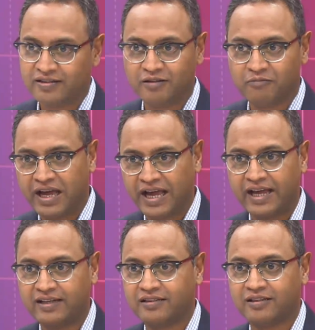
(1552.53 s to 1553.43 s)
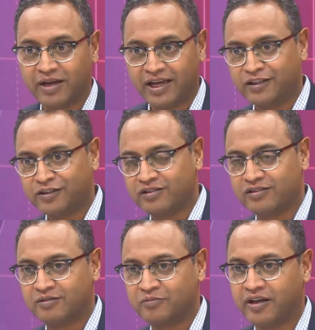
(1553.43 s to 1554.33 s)
in the banks, in the banking
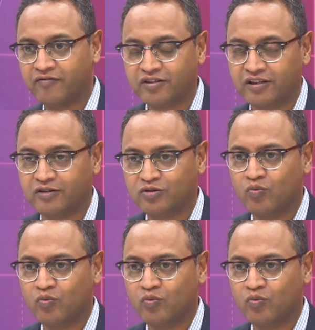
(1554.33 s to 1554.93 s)
system and everything.